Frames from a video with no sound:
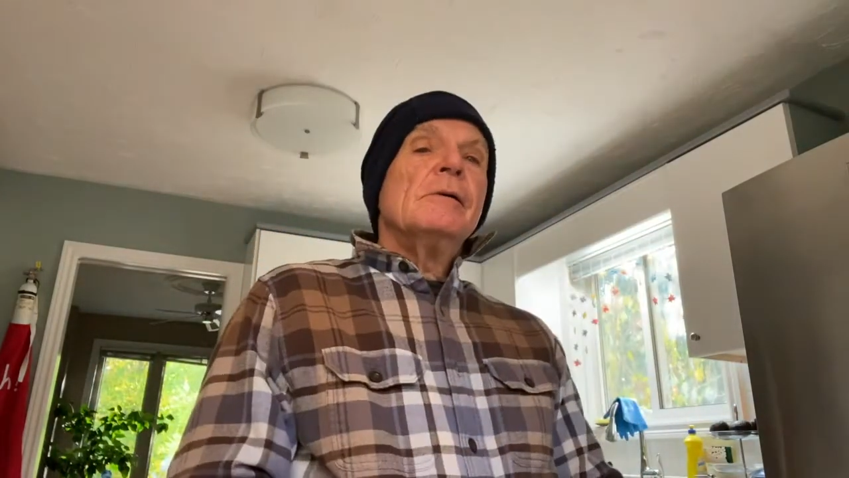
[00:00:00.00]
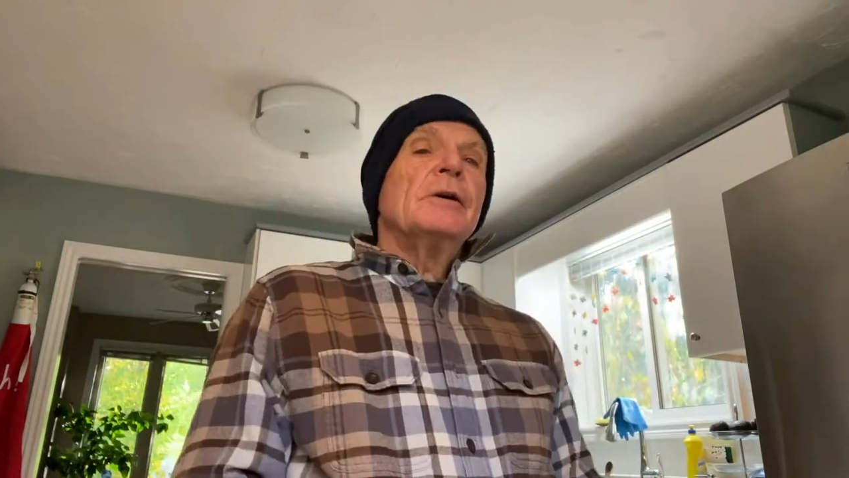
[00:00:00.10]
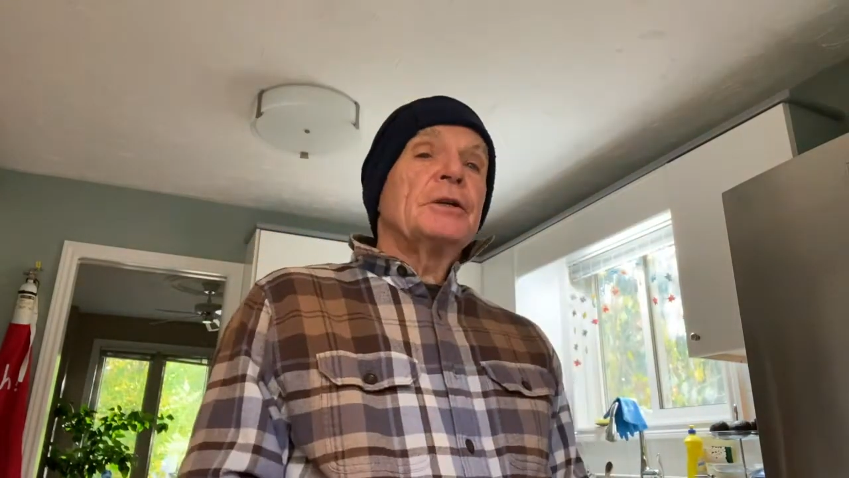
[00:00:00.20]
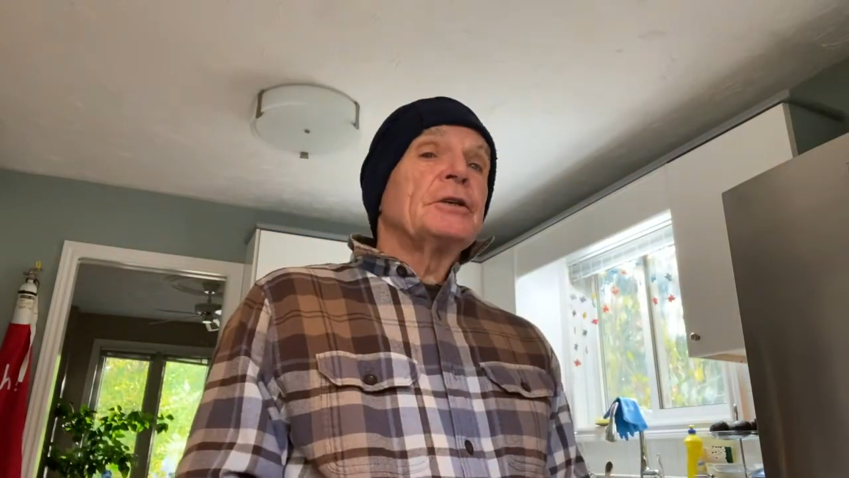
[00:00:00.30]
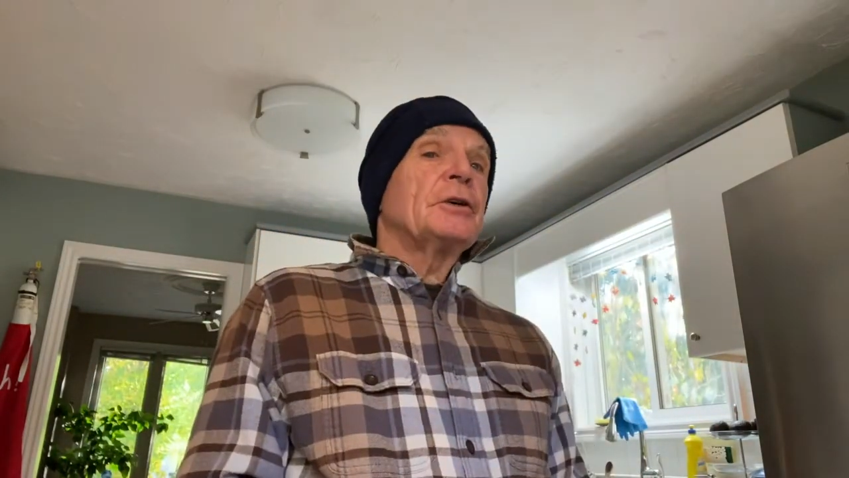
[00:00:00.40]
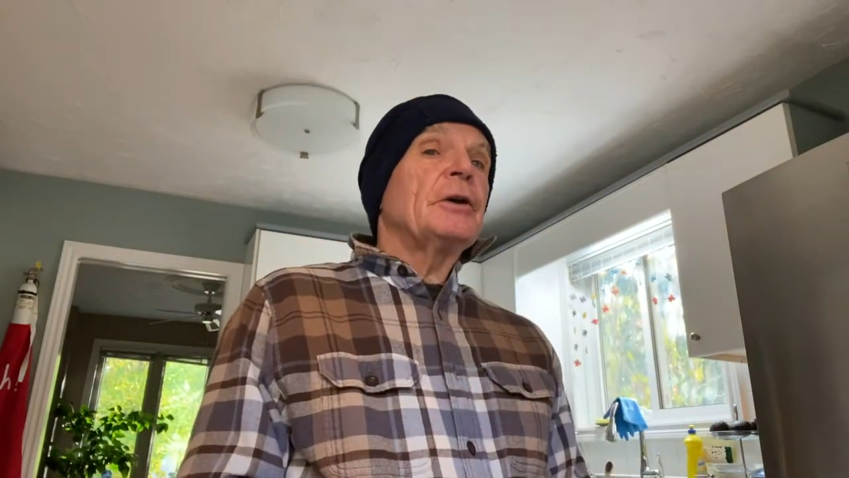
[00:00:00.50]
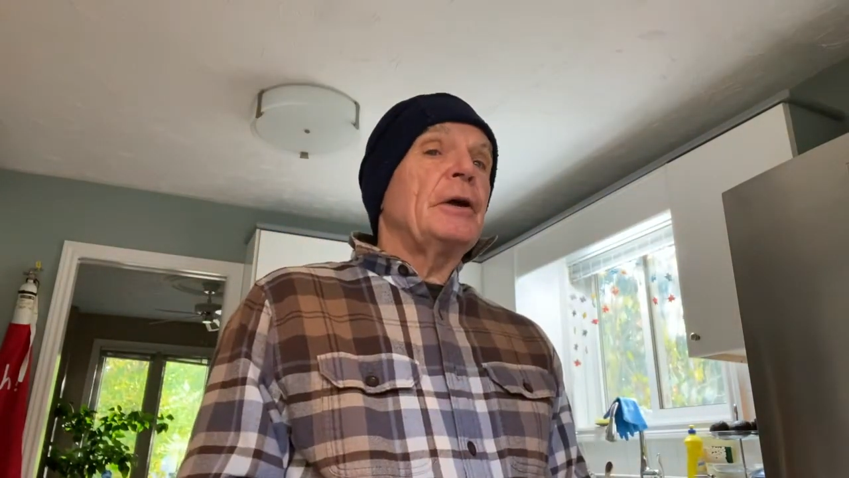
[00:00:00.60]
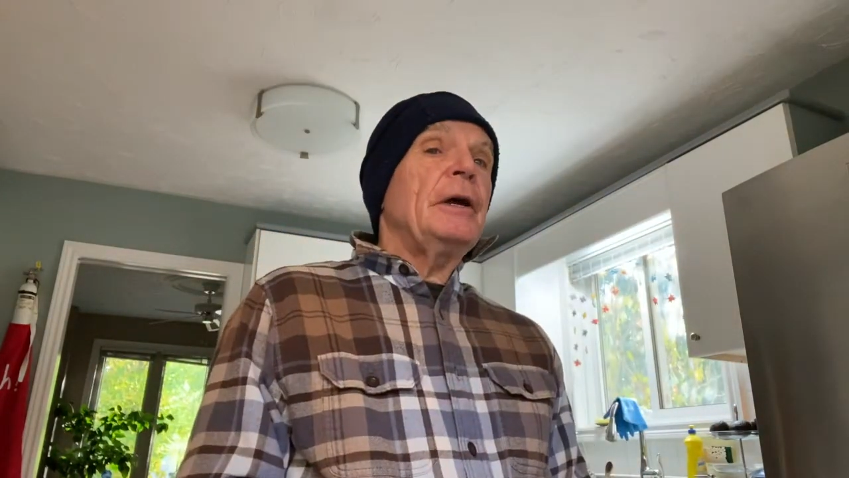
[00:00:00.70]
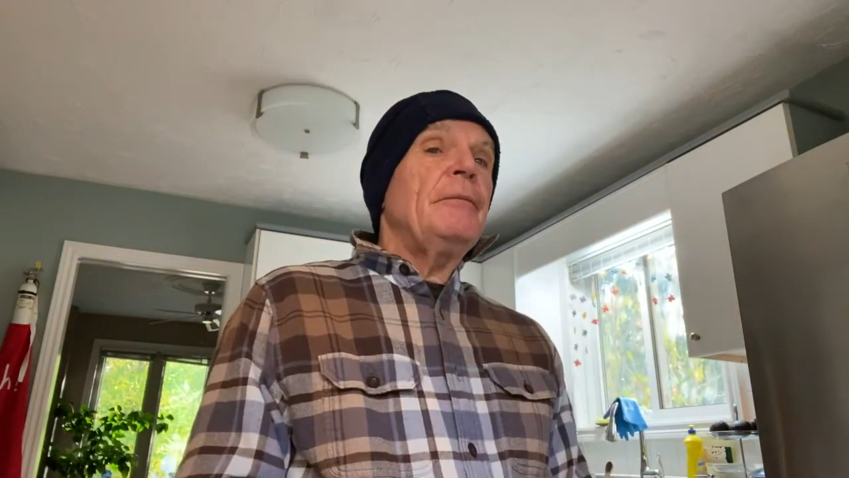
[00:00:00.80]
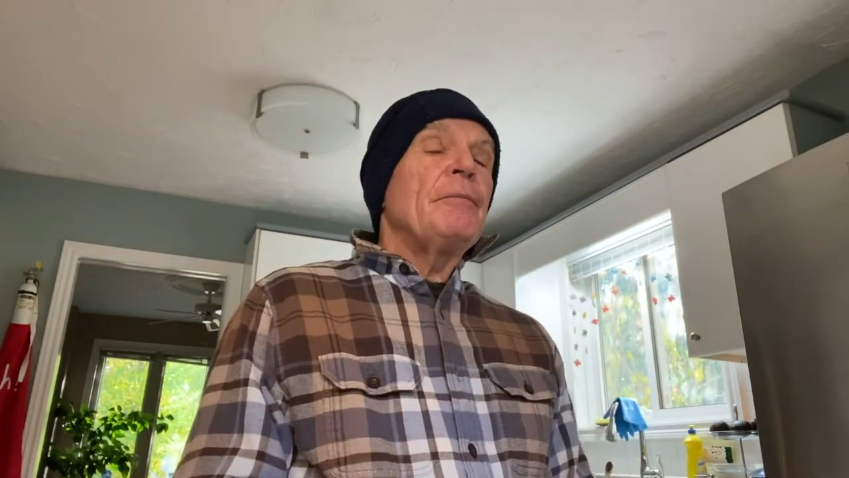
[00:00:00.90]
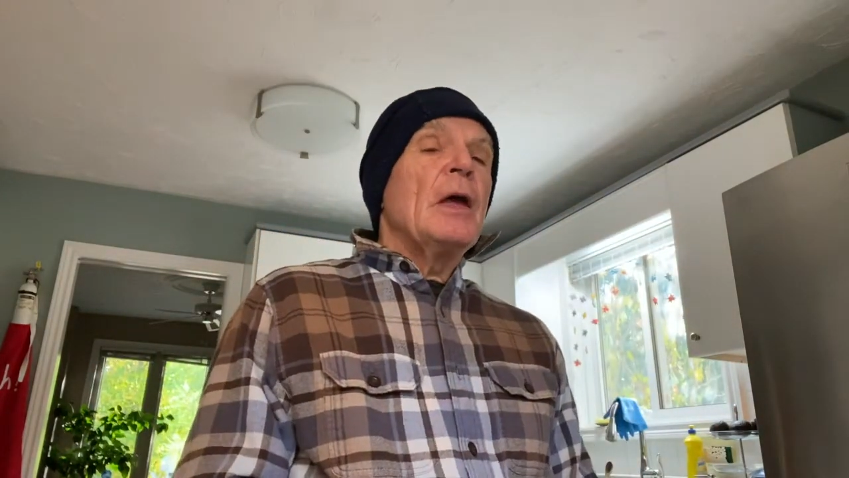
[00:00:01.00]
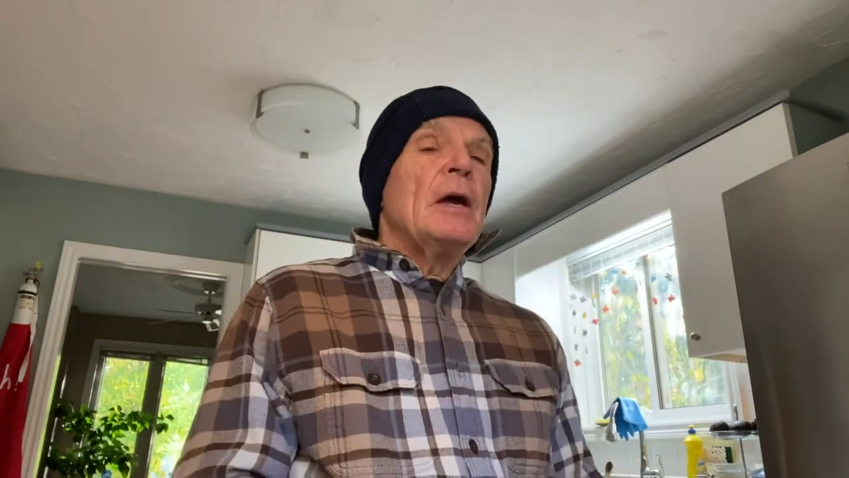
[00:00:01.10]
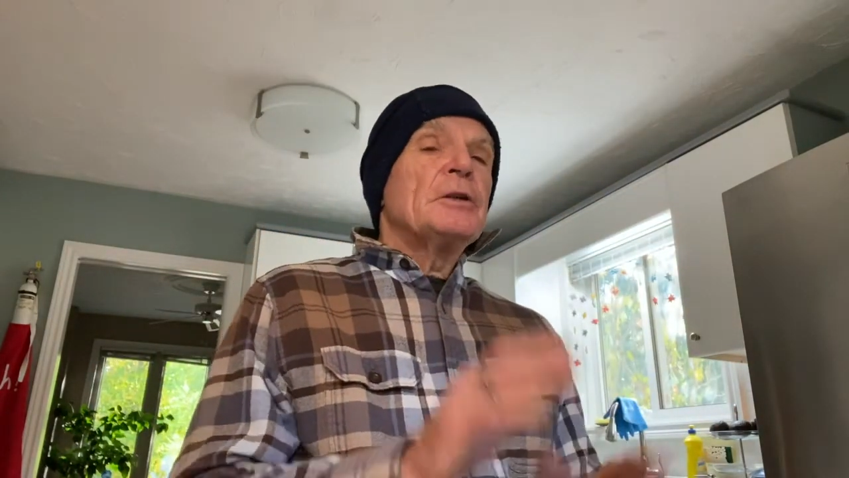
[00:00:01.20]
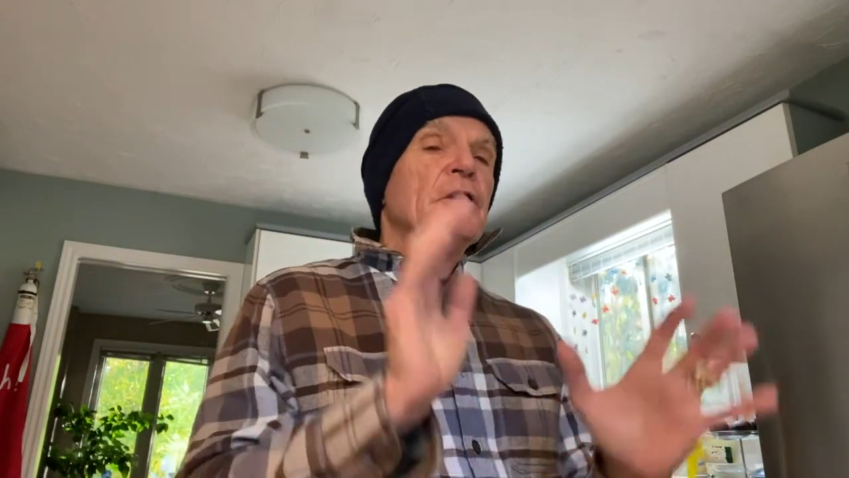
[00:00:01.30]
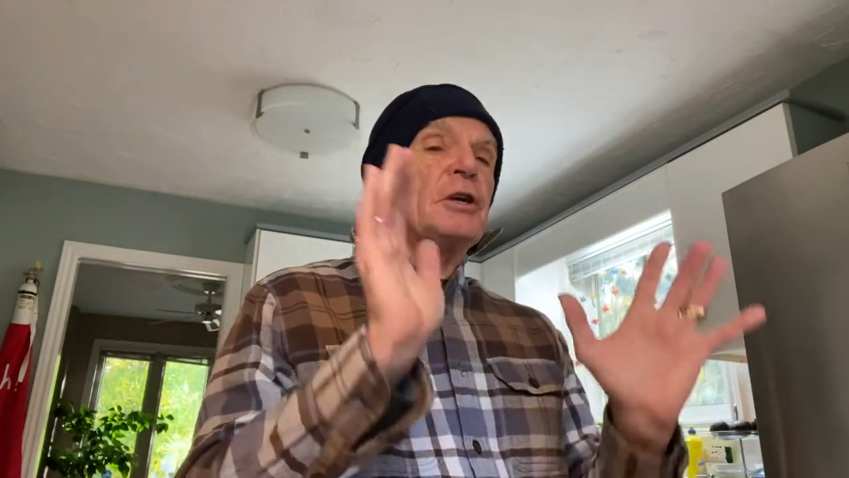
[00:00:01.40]
which is good, eh?
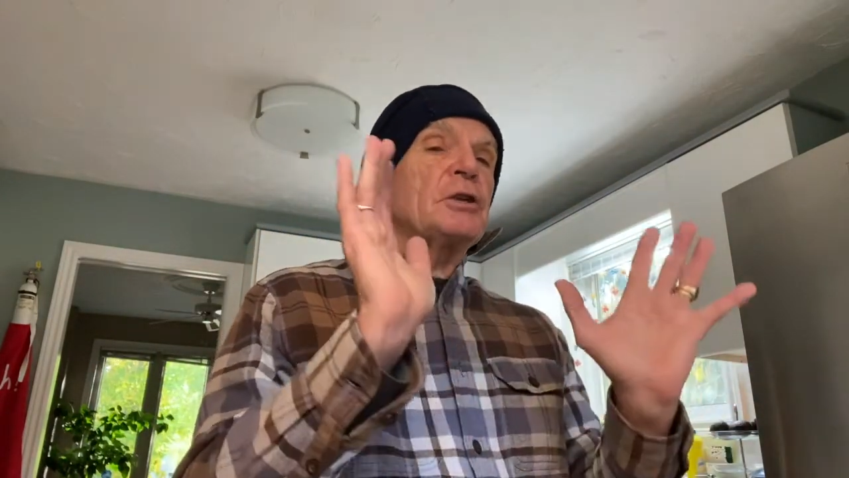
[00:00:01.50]
It's going to